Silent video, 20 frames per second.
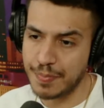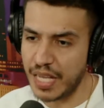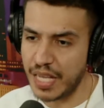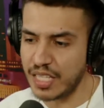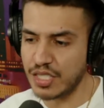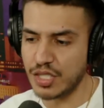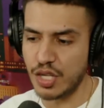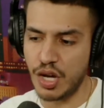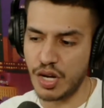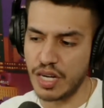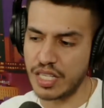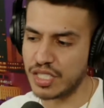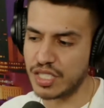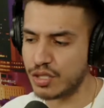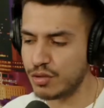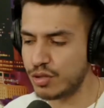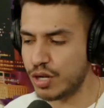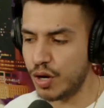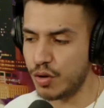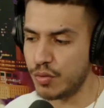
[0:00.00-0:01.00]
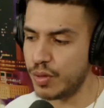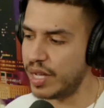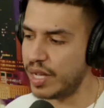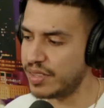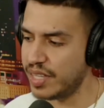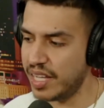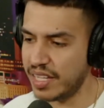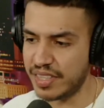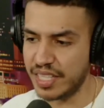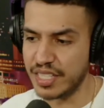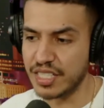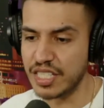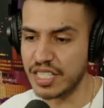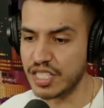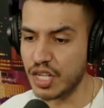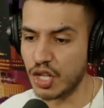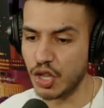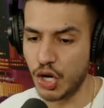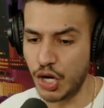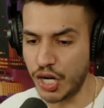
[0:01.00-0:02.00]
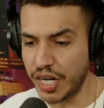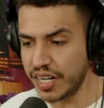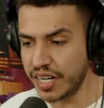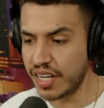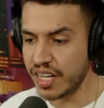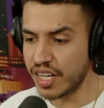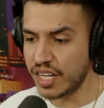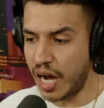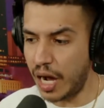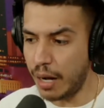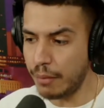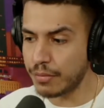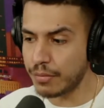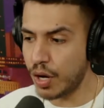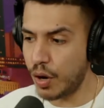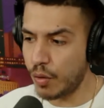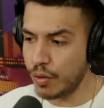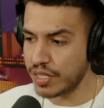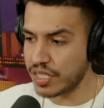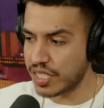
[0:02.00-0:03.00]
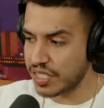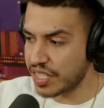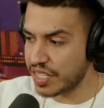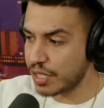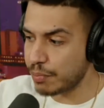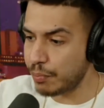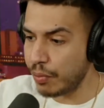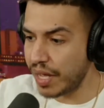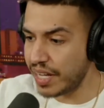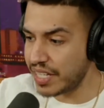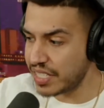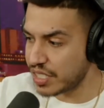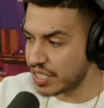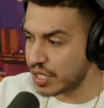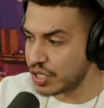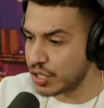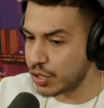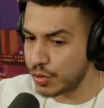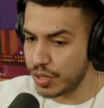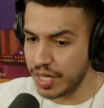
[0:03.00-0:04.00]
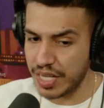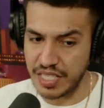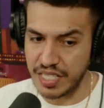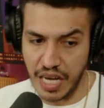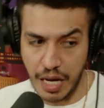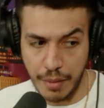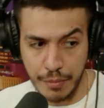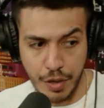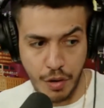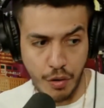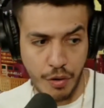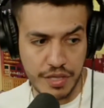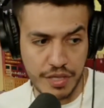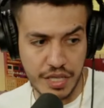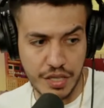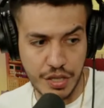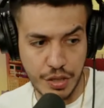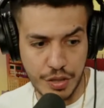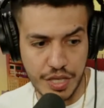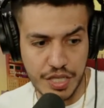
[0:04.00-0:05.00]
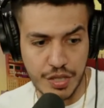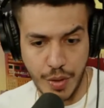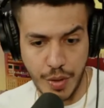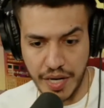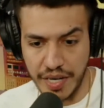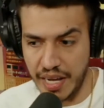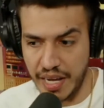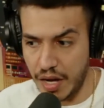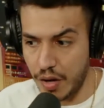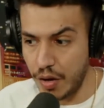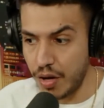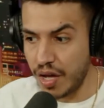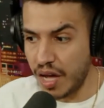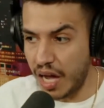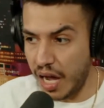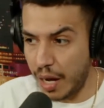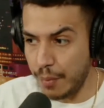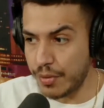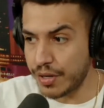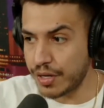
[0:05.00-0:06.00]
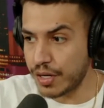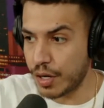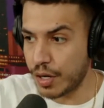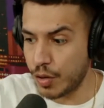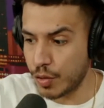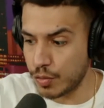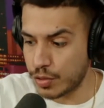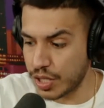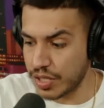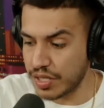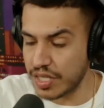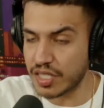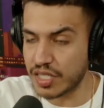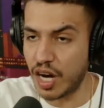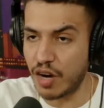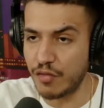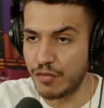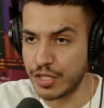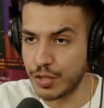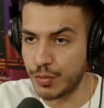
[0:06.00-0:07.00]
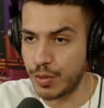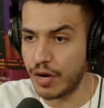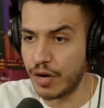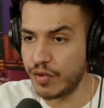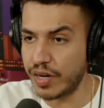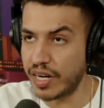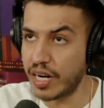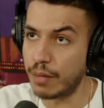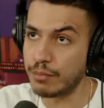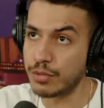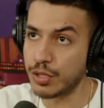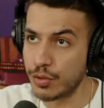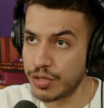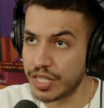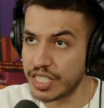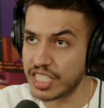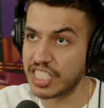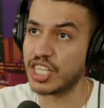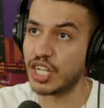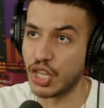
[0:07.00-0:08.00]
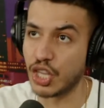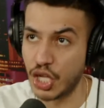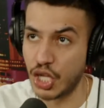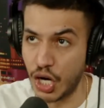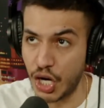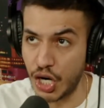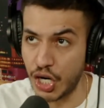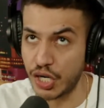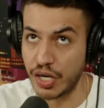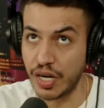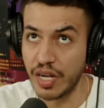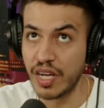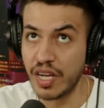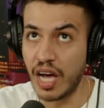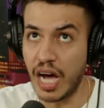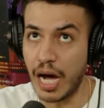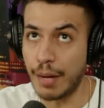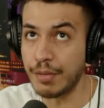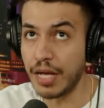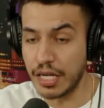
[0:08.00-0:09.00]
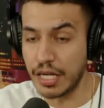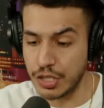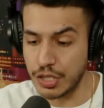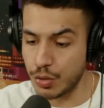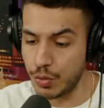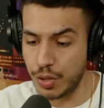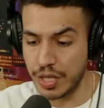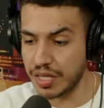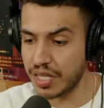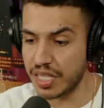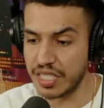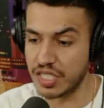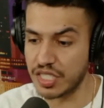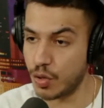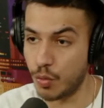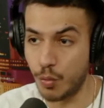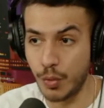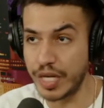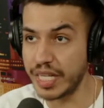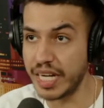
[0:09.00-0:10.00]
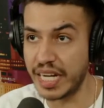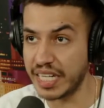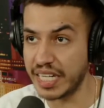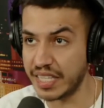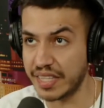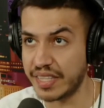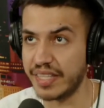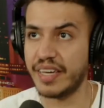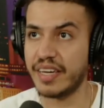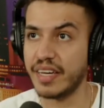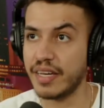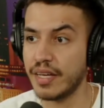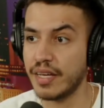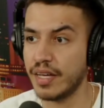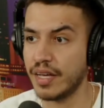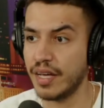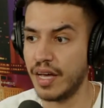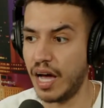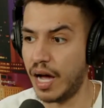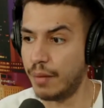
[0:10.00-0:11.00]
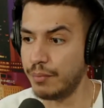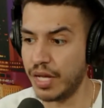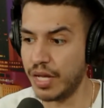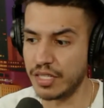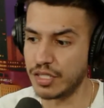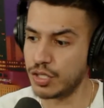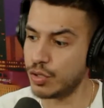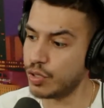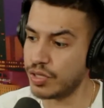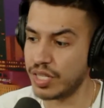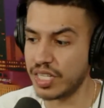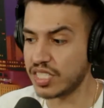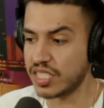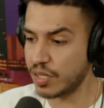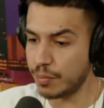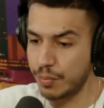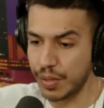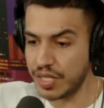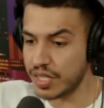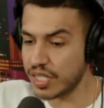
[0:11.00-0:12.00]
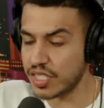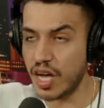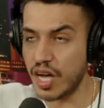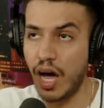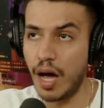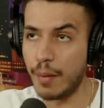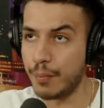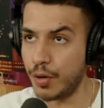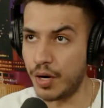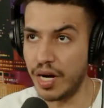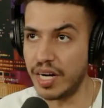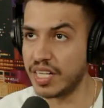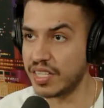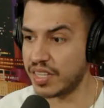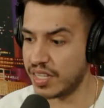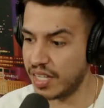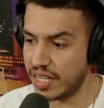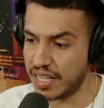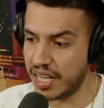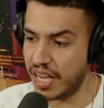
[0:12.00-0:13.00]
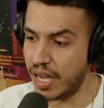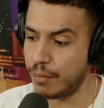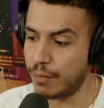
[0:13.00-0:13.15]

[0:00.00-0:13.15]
As long as you know that this is a learning, I'm going to this place to do this. I'm going to do this right now. I'm going to go to this conference or whatever, and I'm doing this to learn. I'm not doing this to win anything. I'm not doing this to be the top or anything like that.